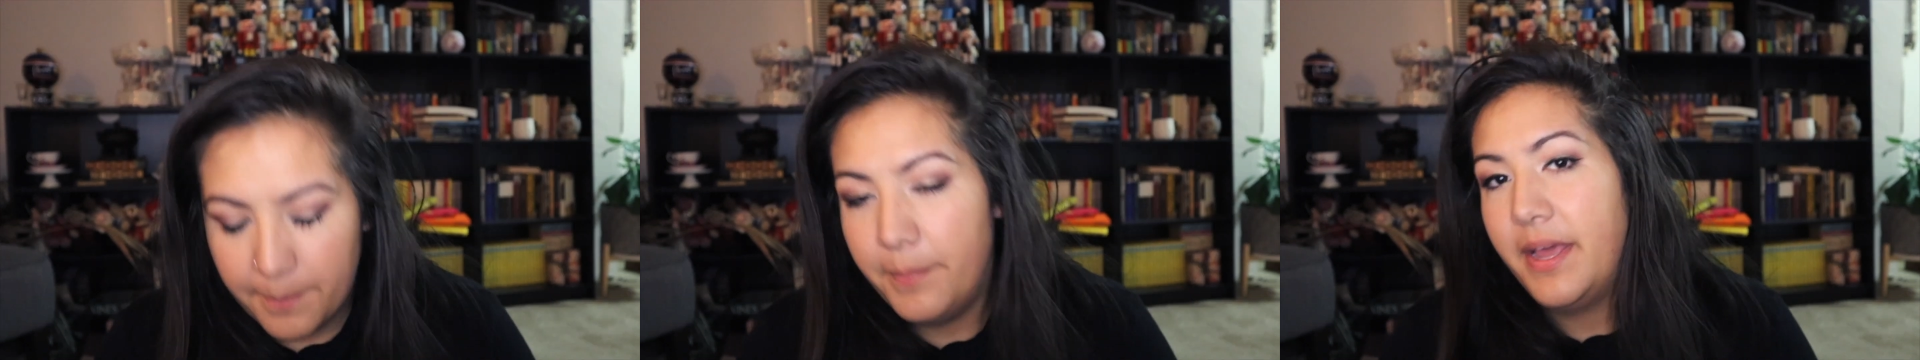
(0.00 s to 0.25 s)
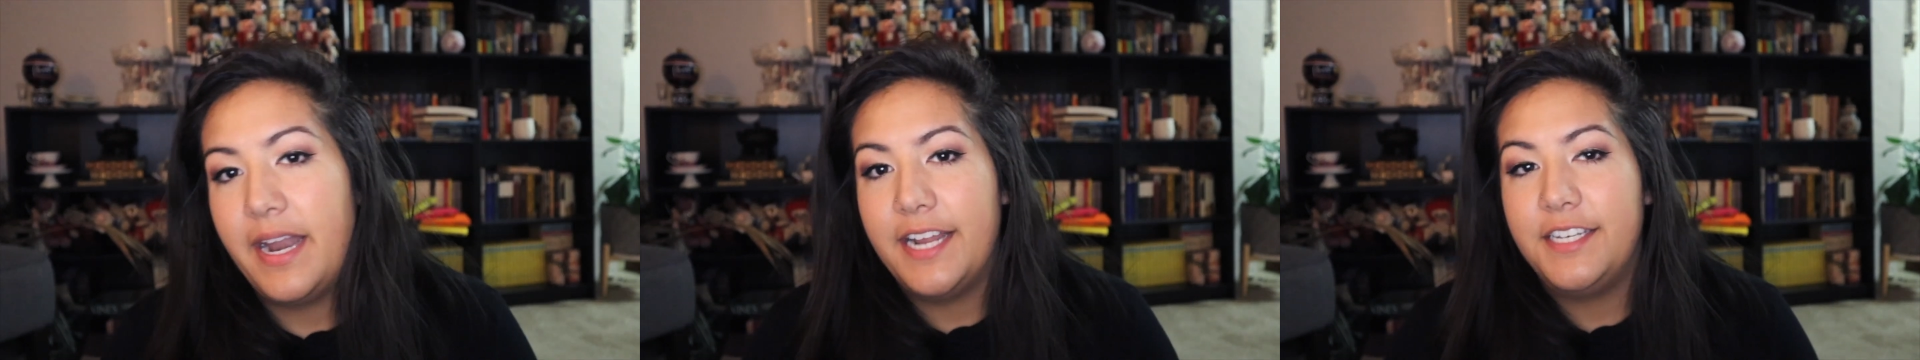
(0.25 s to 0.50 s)

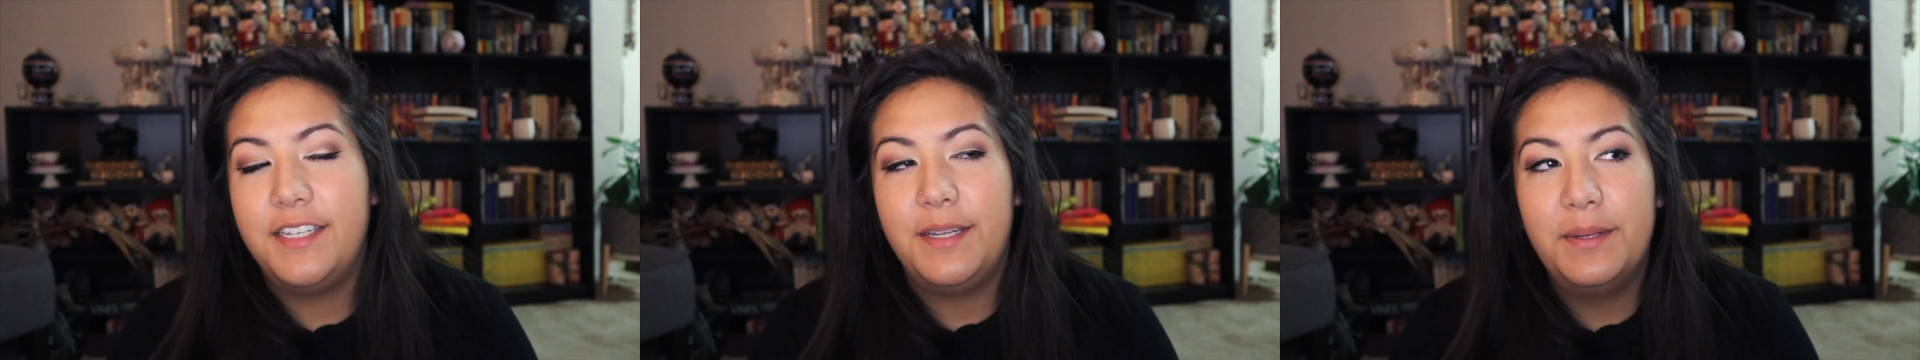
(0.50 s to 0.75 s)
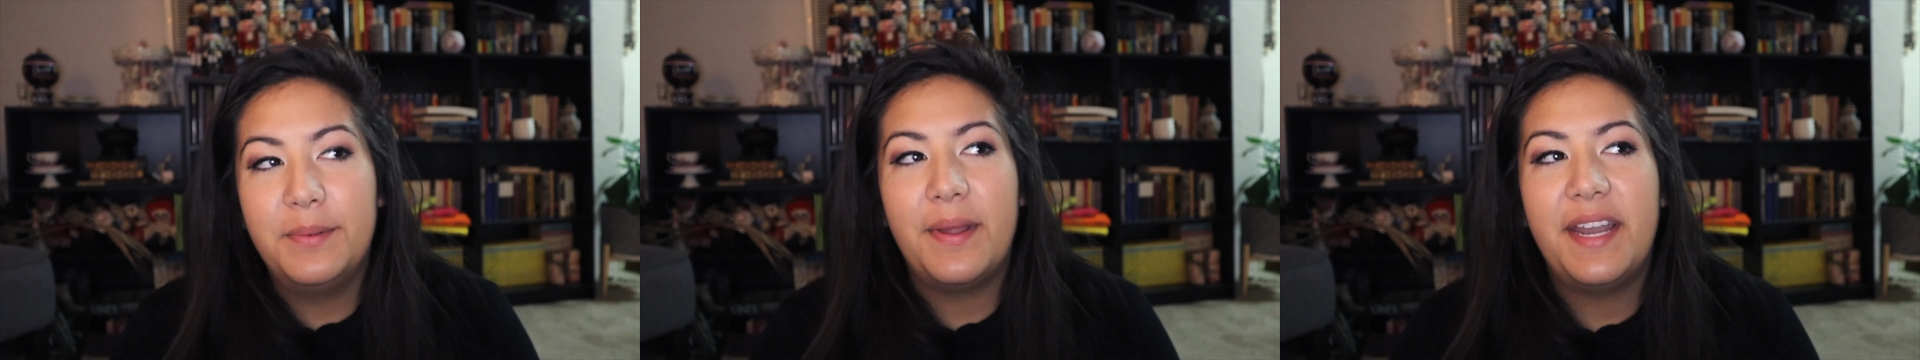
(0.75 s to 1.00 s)
But I
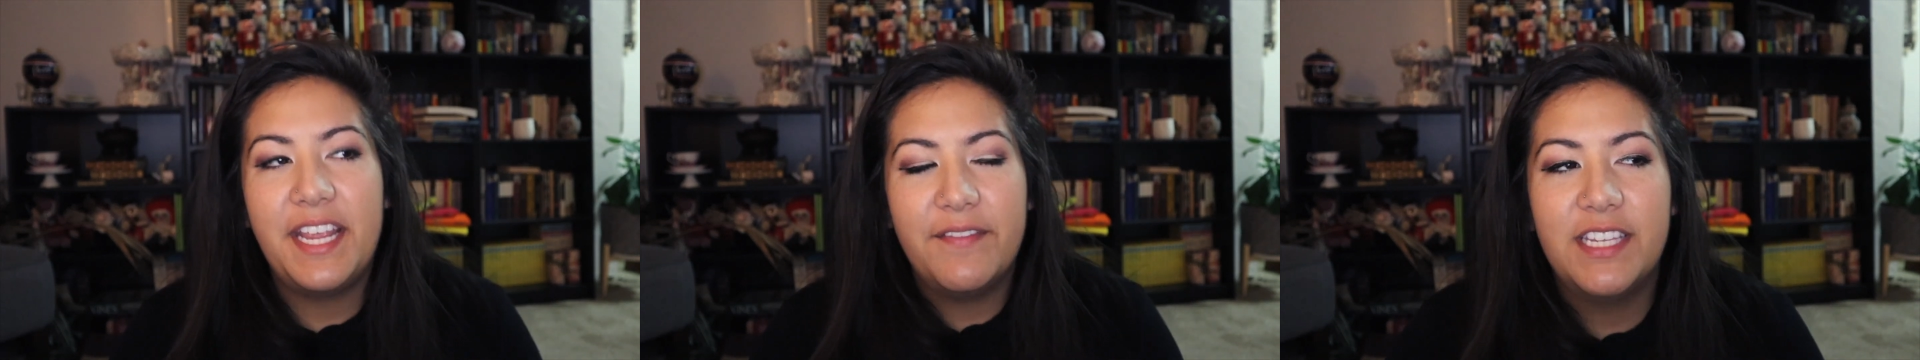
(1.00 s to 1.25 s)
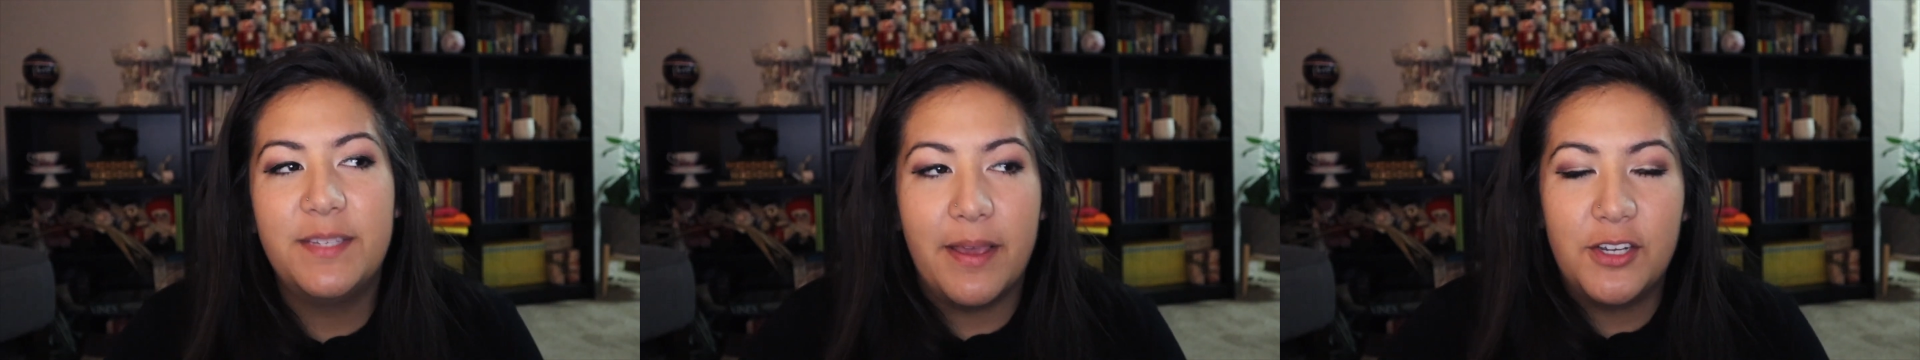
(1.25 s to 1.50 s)
do want to give
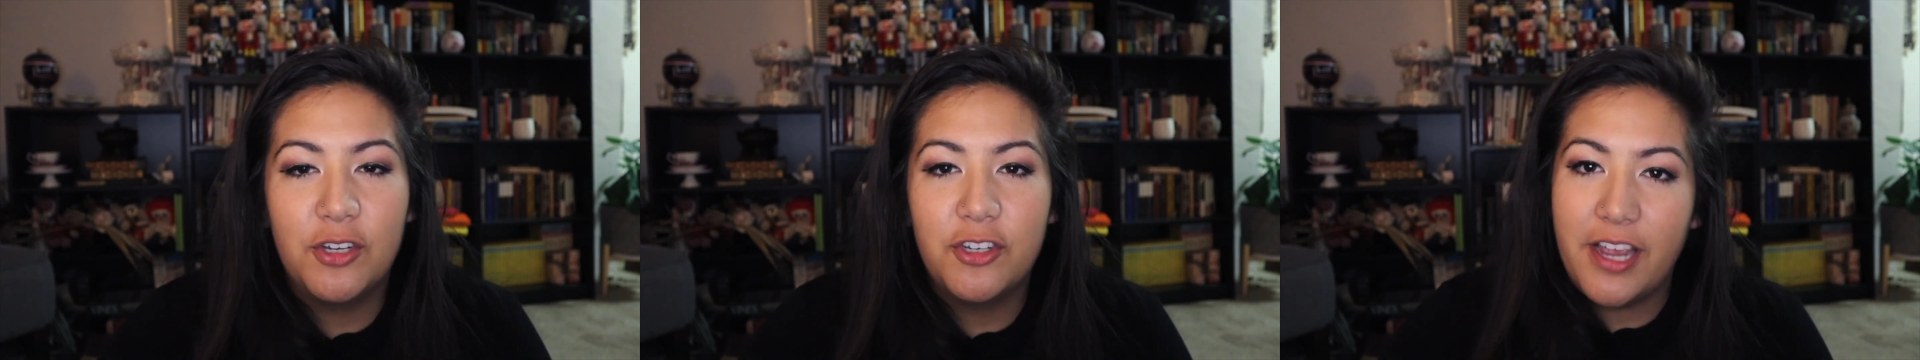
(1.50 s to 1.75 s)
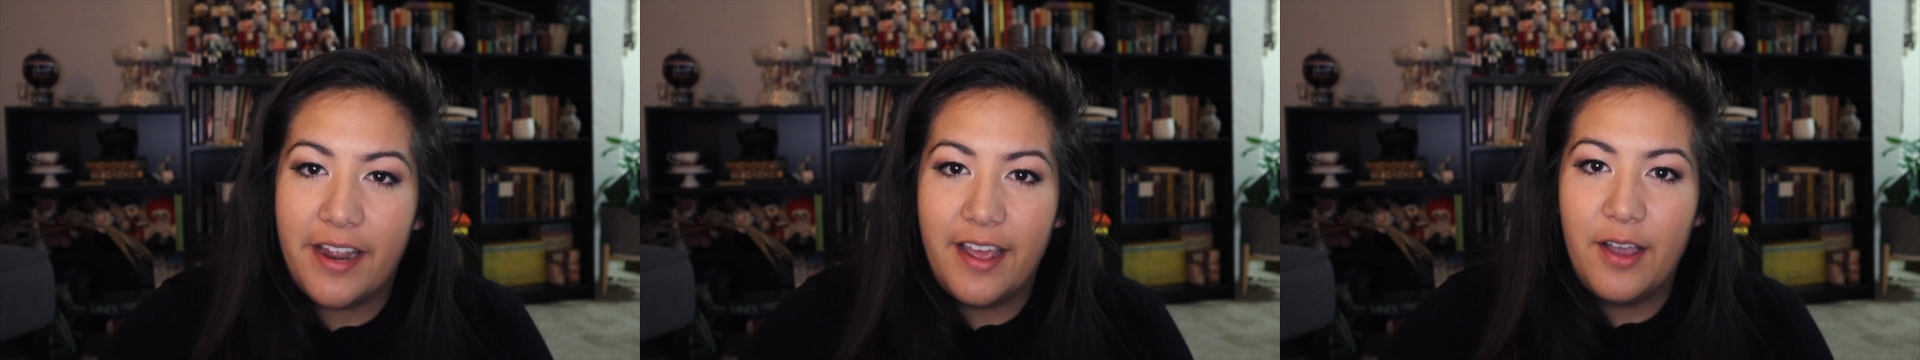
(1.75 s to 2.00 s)
a special
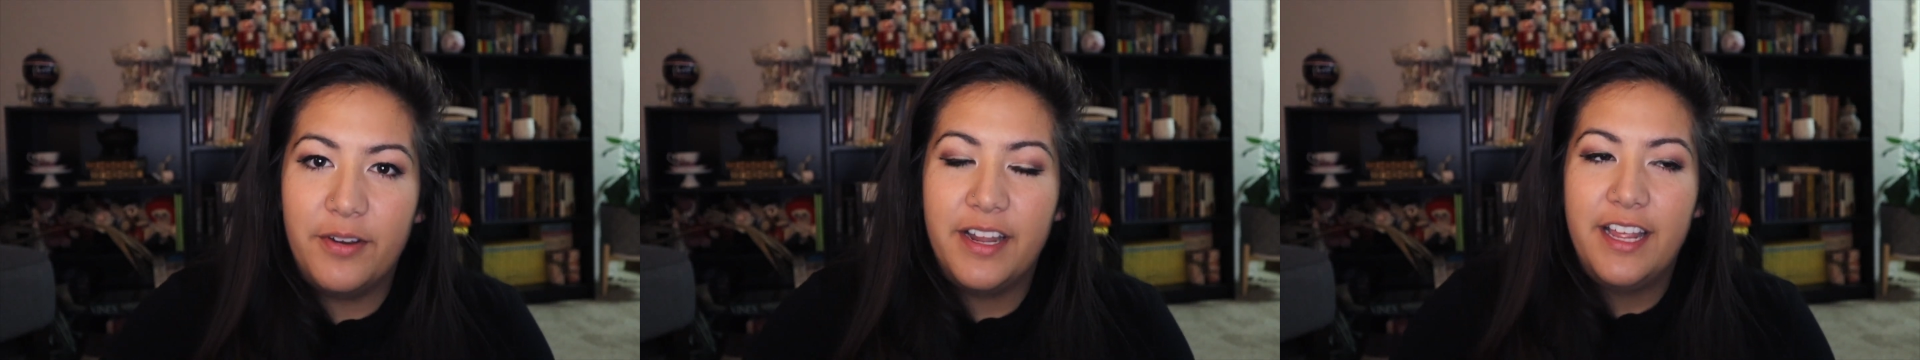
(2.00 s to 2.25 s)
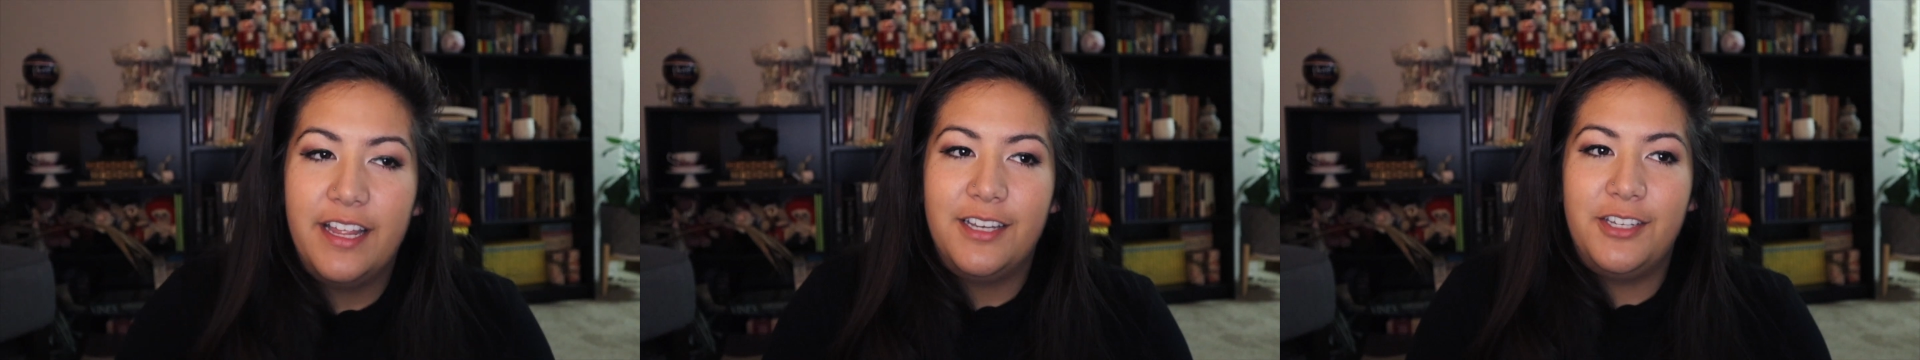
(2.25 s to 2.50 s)
shout out
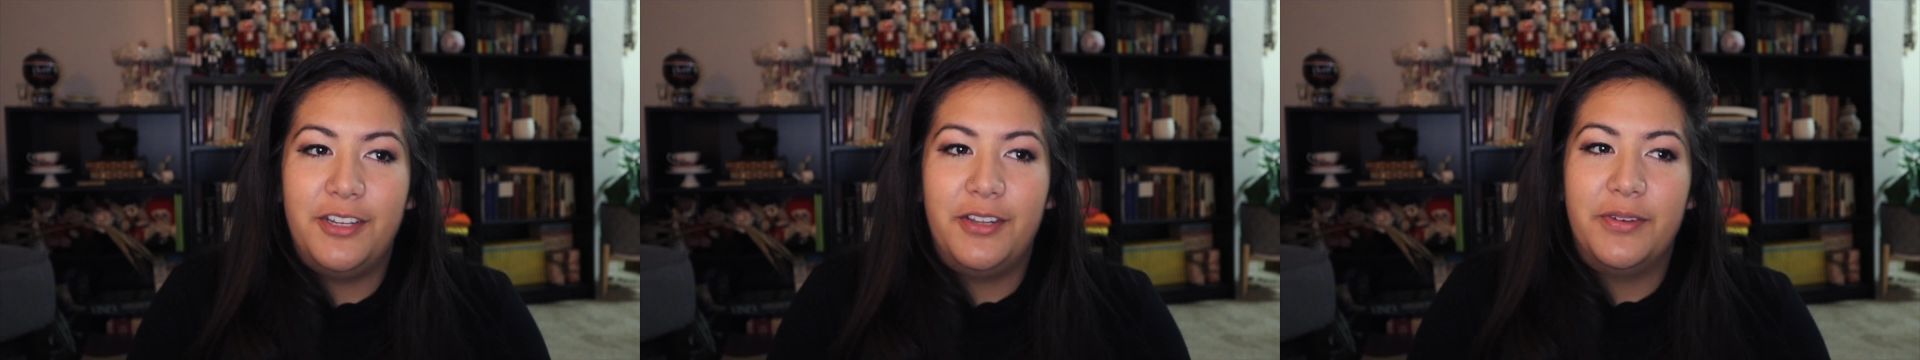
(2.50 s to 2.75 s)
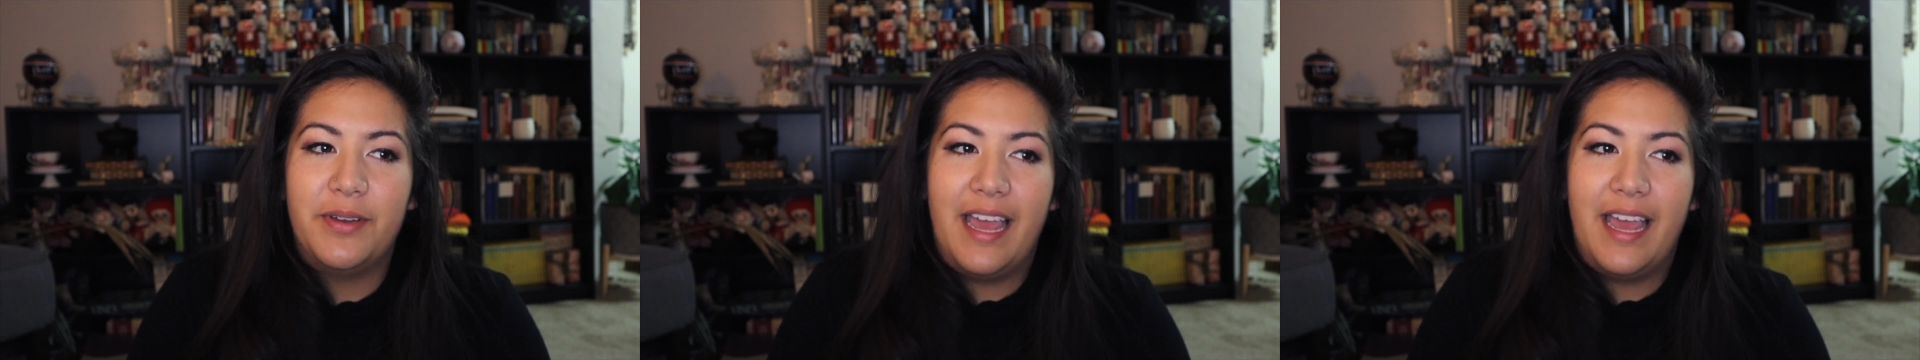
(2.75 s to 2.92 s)
to,